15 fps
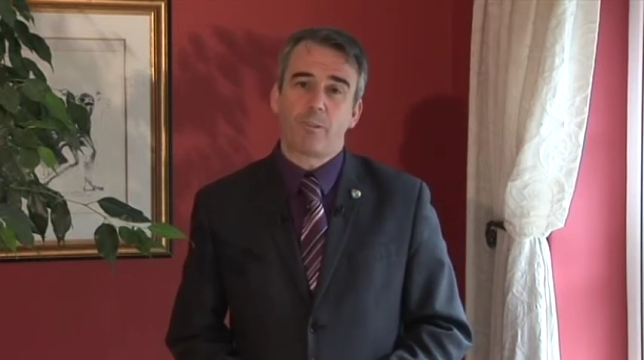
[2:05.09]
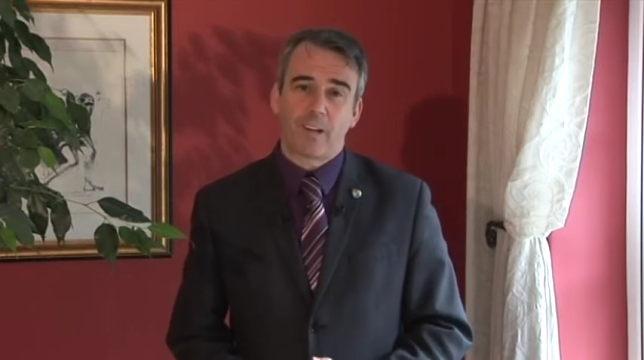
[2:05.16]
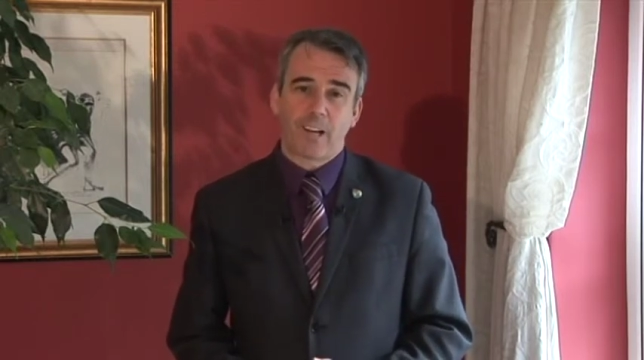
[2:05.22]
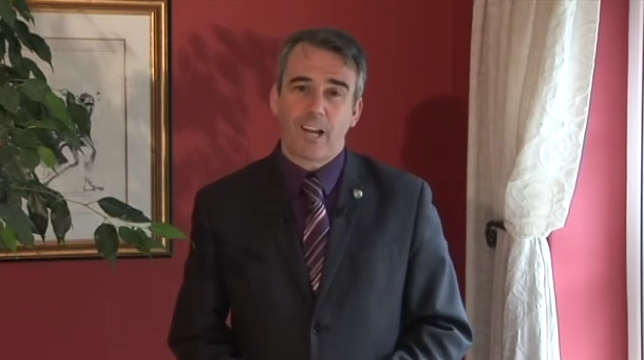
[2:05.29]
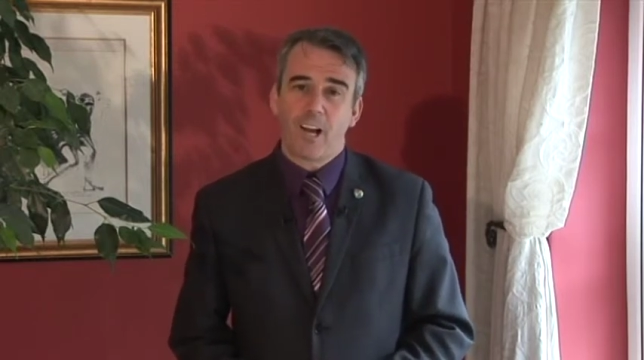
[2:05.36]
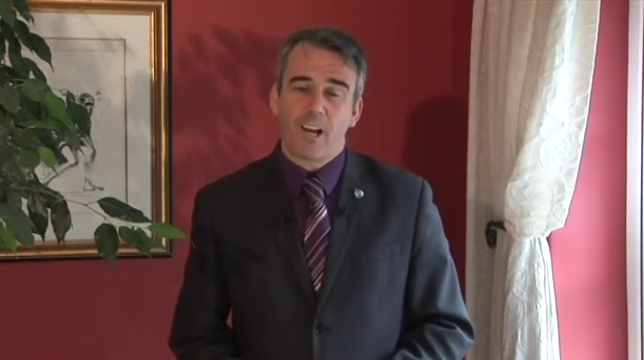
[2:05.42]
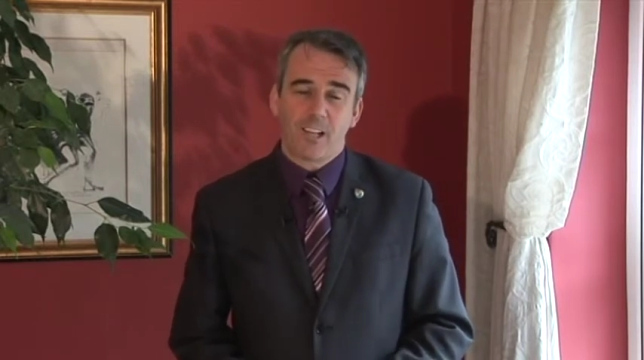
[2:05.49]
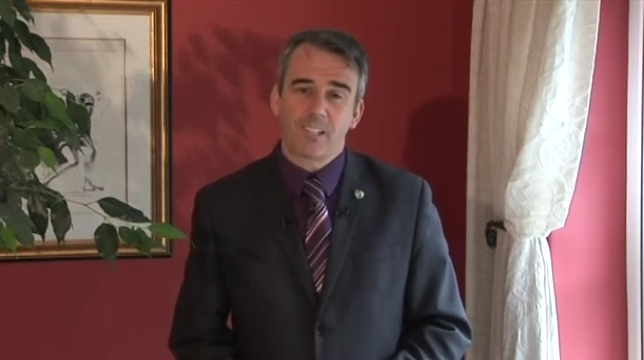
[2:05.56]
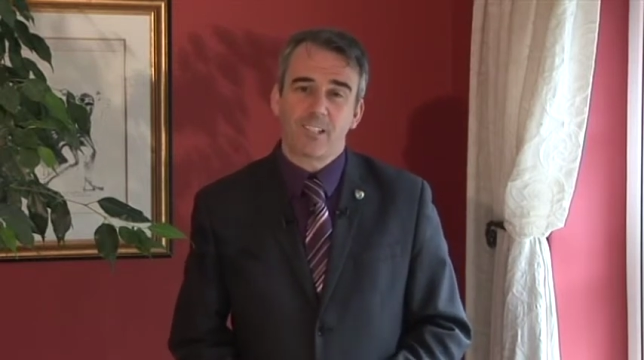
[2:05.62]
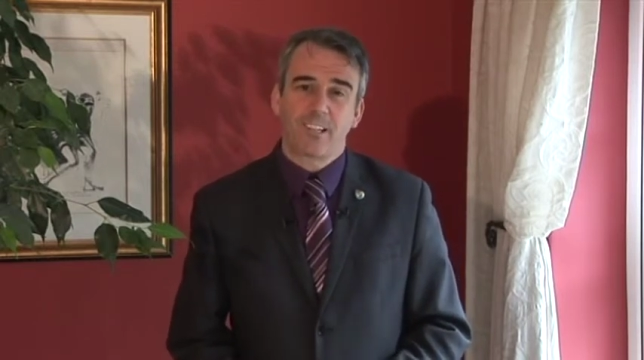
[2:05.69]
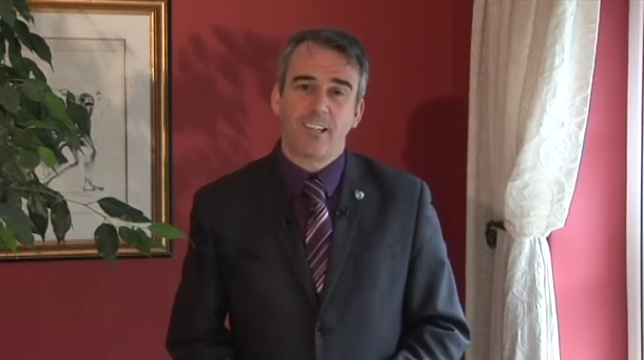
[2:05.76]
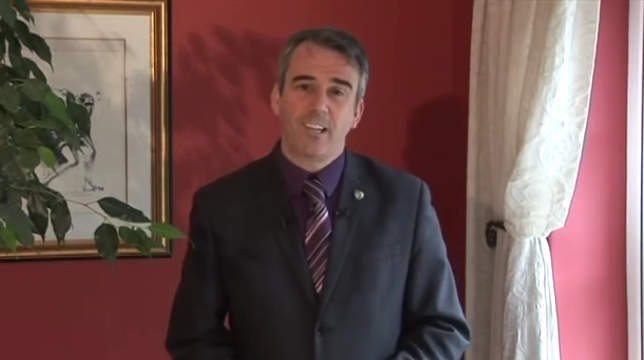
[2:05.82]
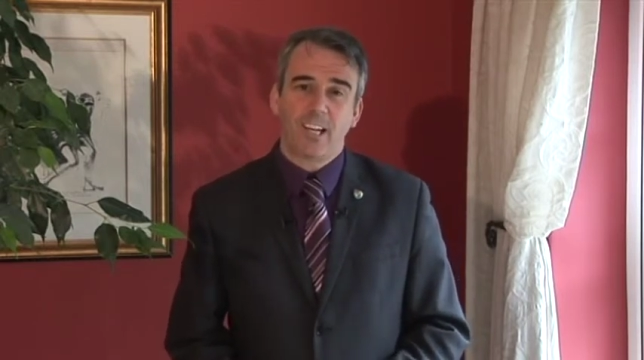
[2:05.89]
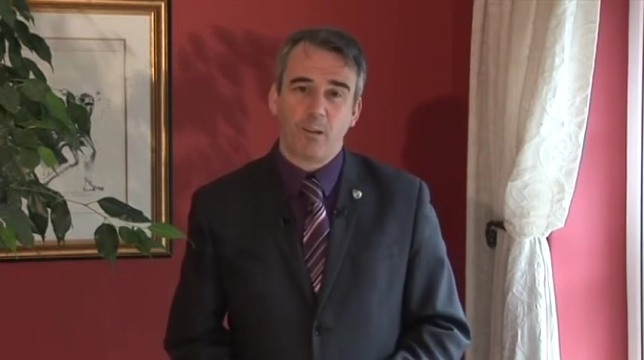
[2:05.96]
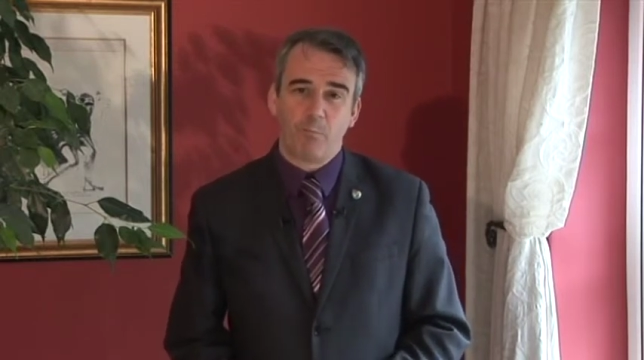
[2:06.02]
that I
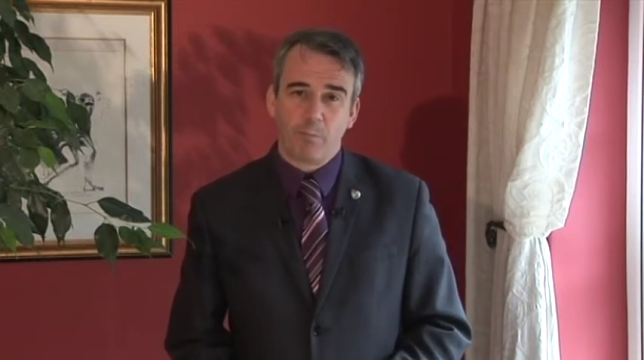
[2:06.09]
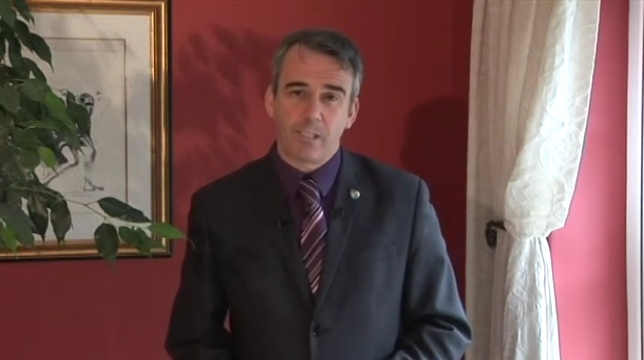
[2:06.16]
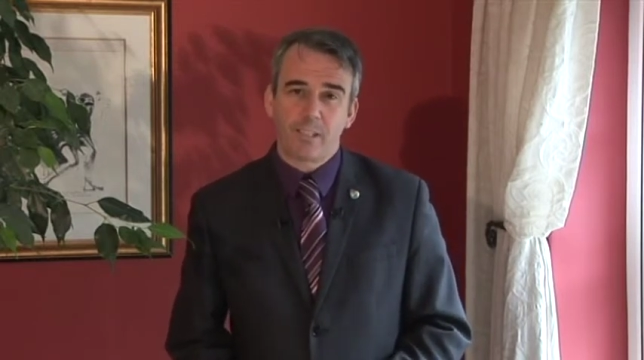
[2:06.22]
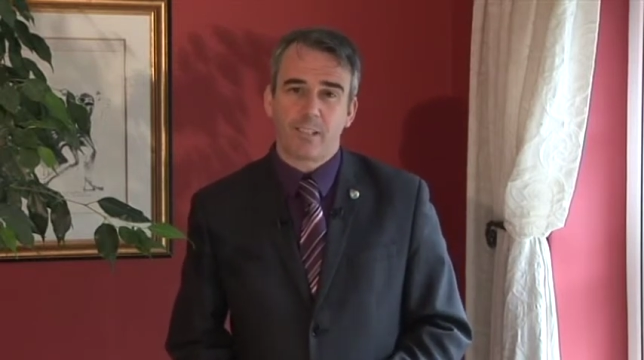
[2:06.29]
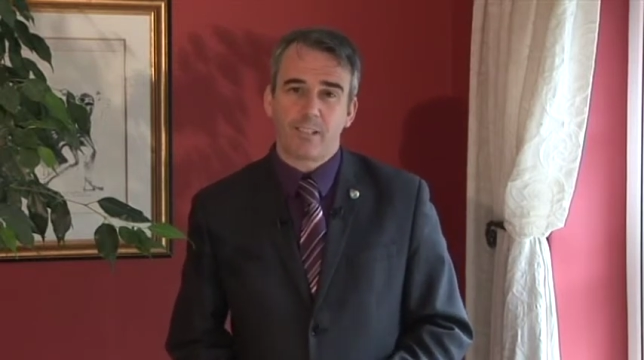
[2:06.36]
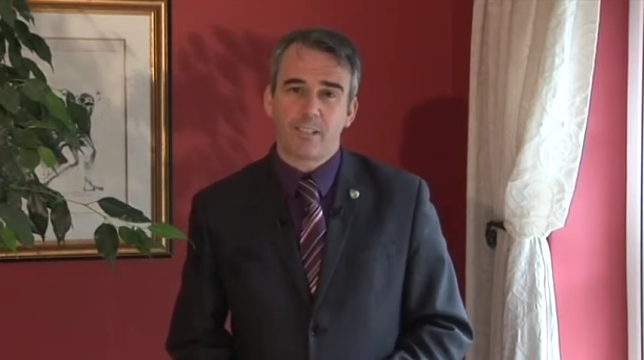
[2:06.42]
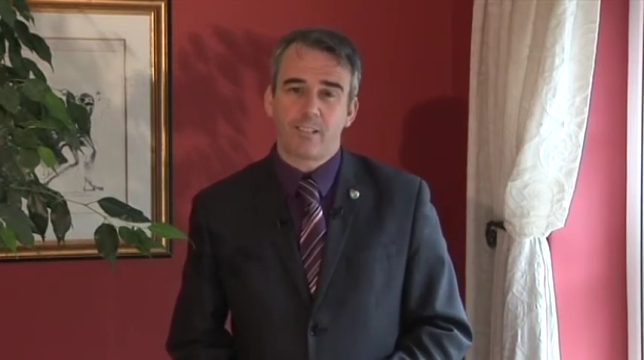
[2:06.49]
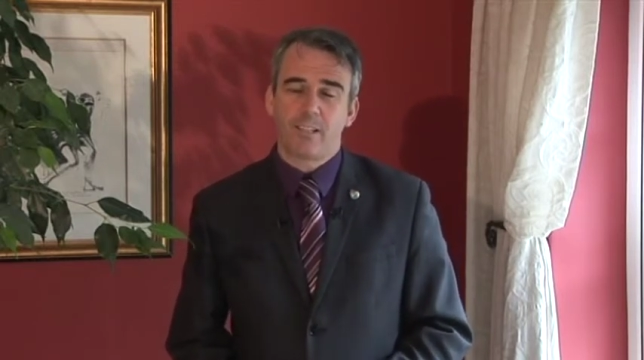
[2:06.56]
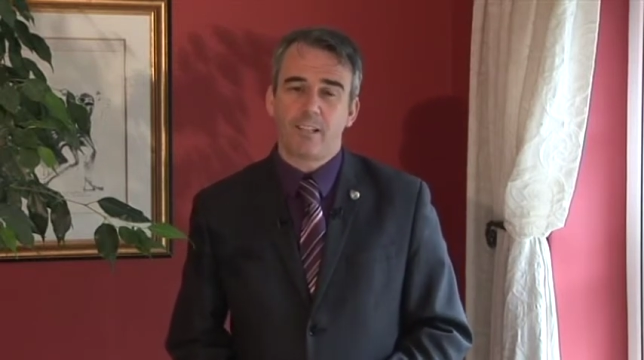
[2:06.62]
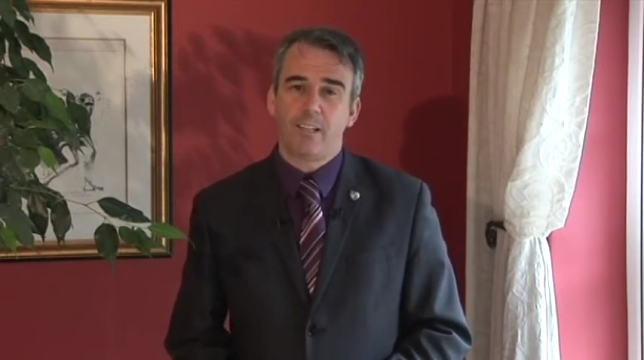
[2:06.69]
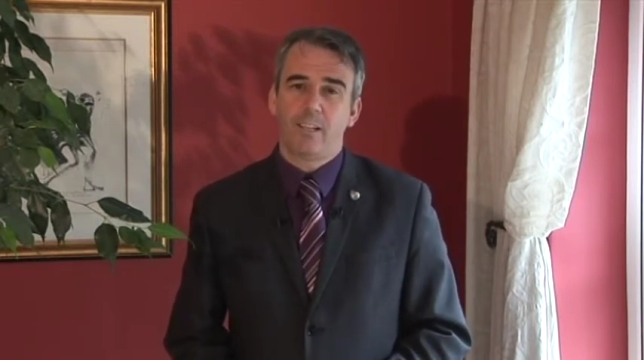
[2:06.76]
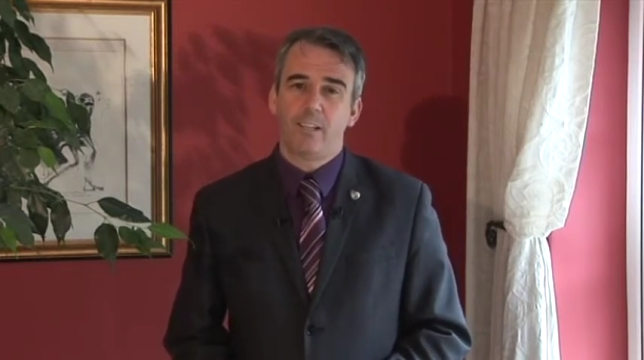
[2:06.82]
ask in business.